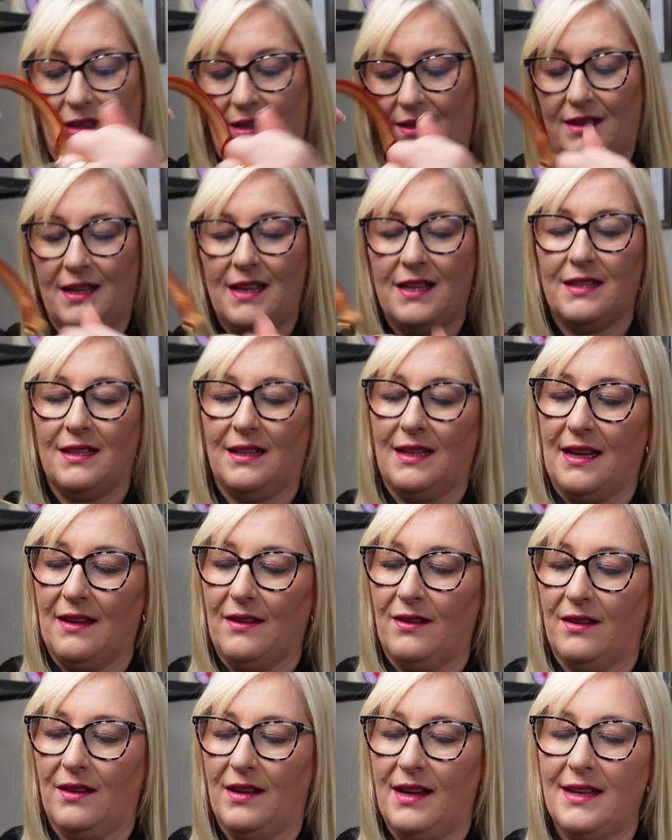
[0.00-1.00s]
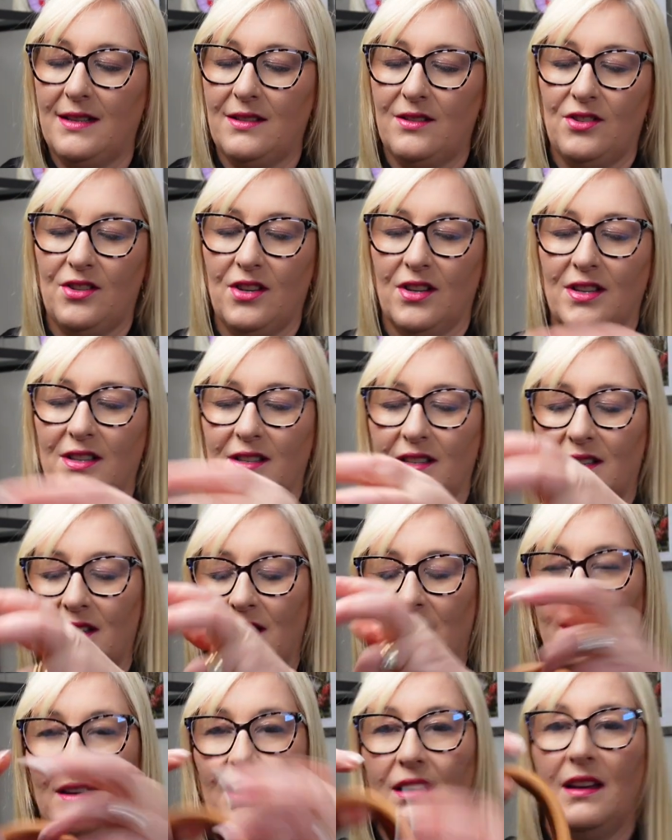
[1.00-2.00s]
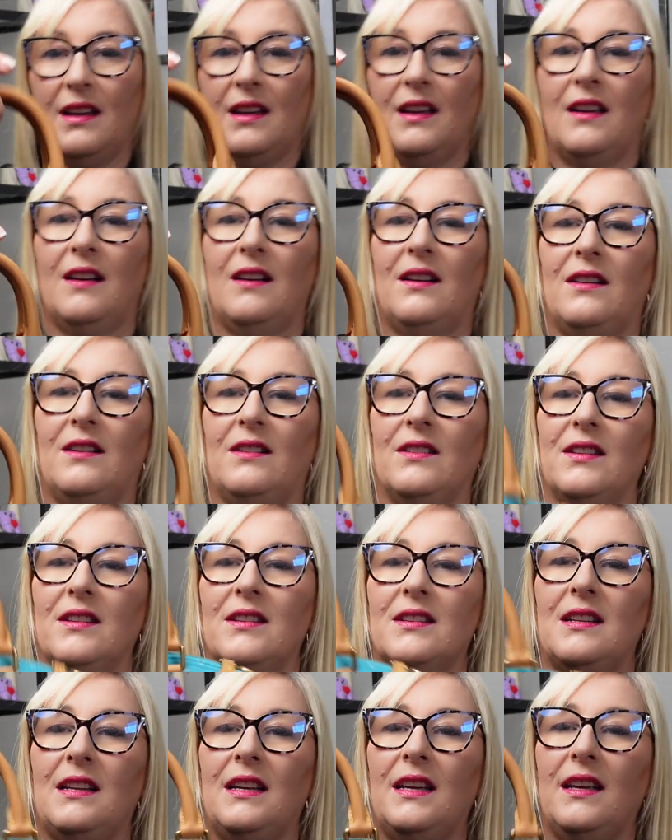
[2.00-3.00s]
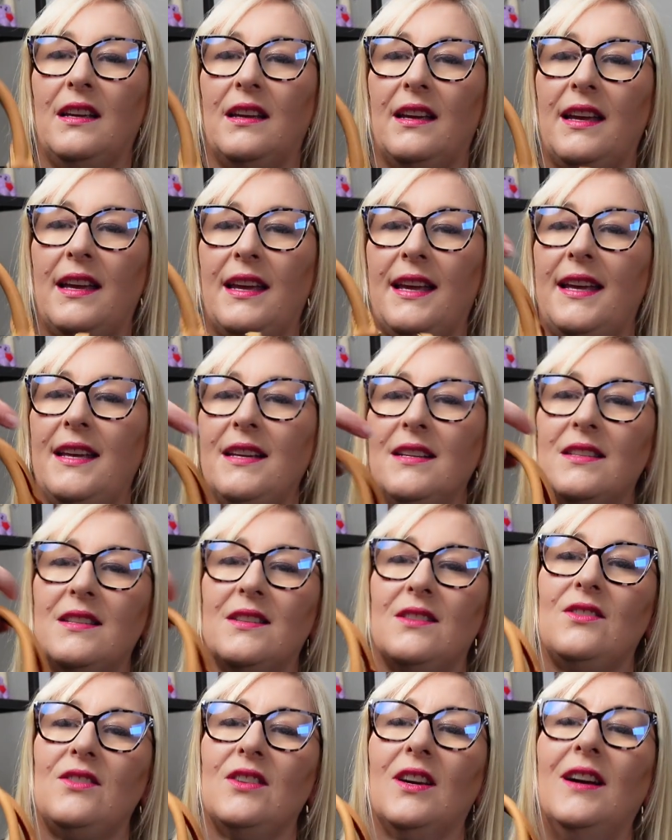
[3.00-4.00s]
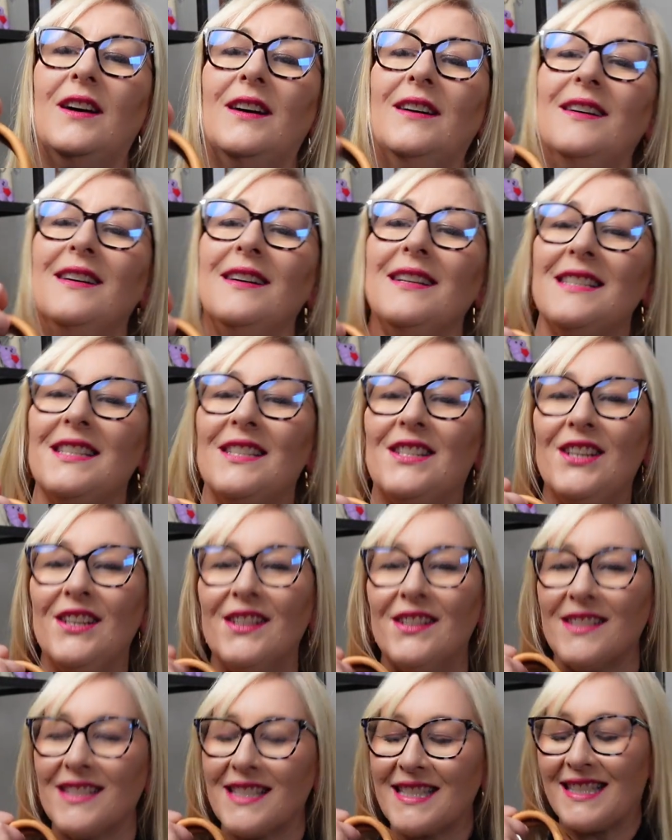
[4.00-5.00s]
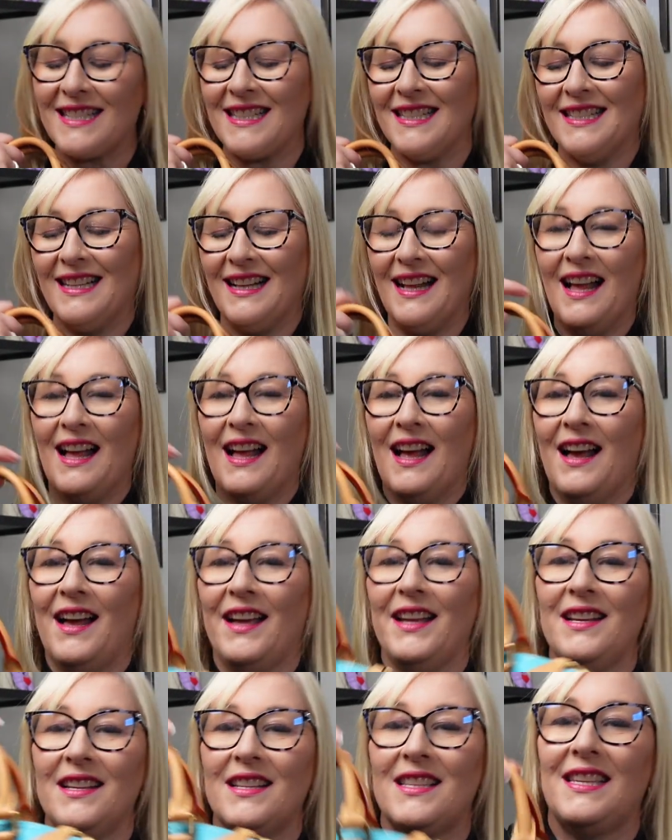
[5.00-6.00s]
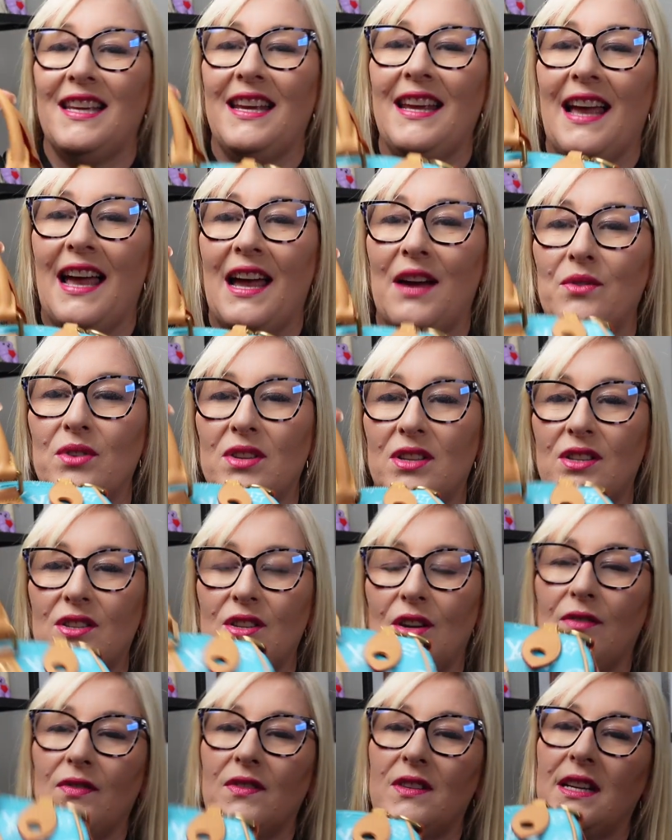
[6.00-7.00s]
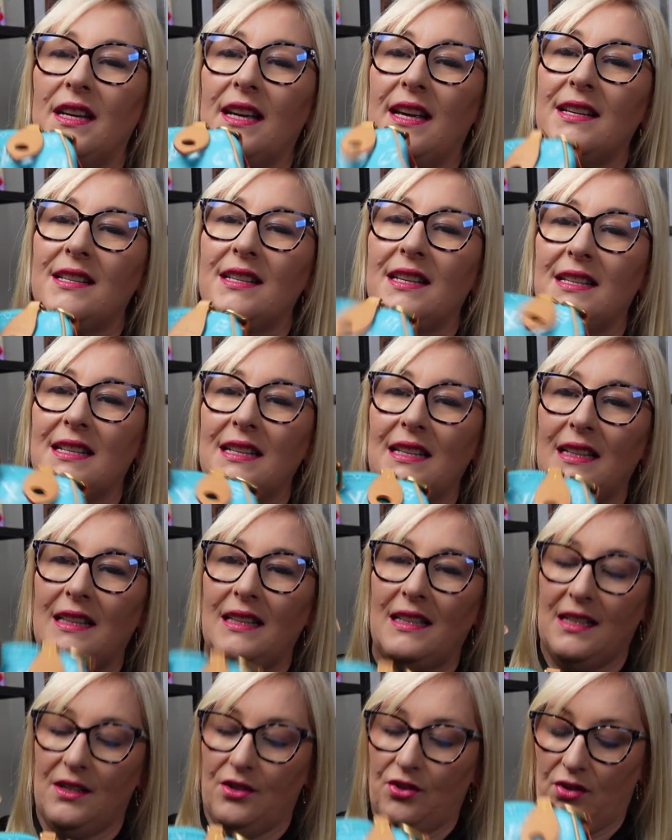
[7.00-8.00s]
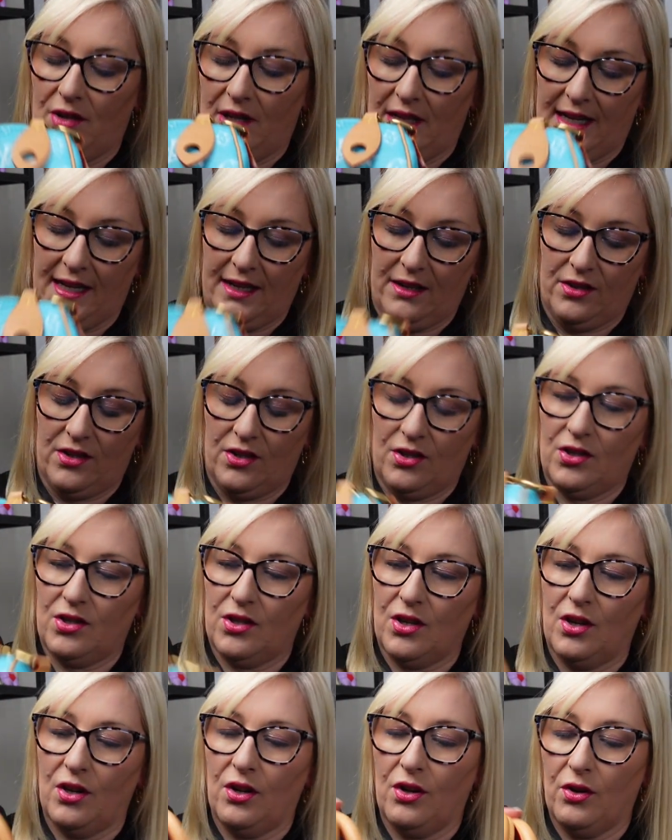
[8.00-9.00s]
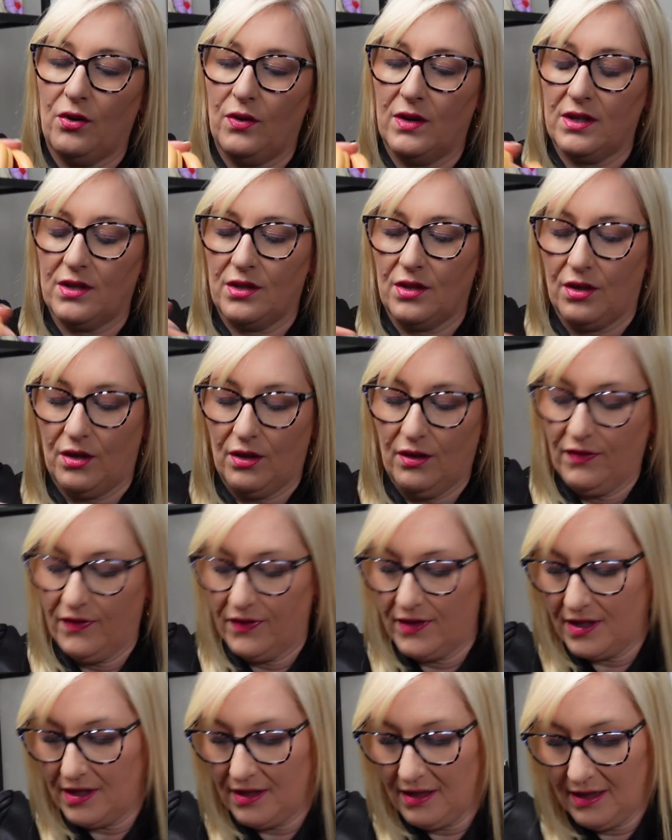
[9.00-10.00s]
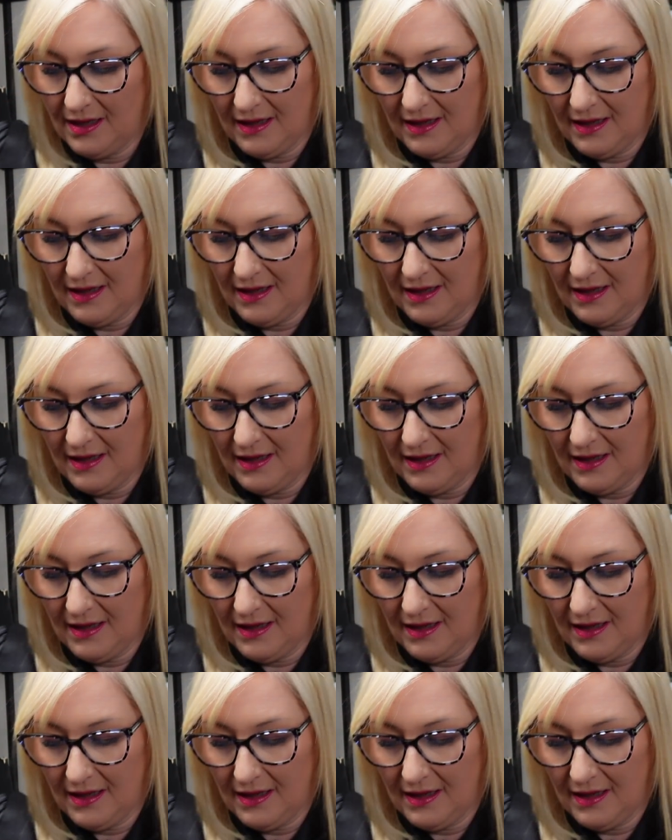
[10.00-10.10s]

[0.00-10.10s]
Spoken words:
this leather is just, honestly, it is it's just, you can see how soft it is. It's literally so soft.